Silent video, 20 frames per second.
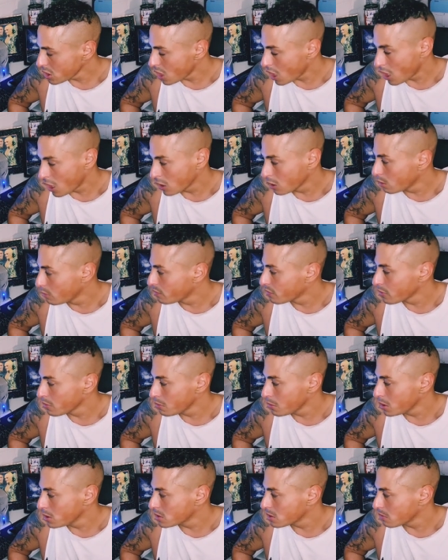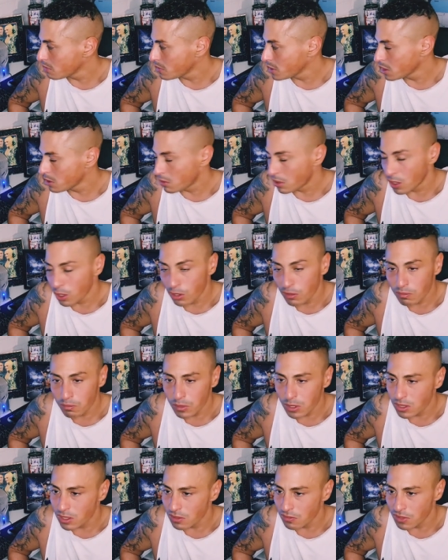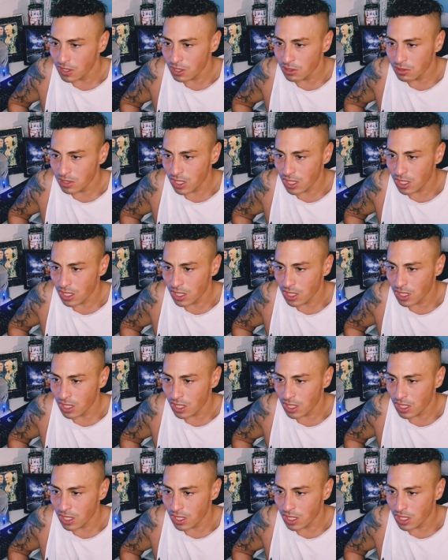I love the music video. I love music videos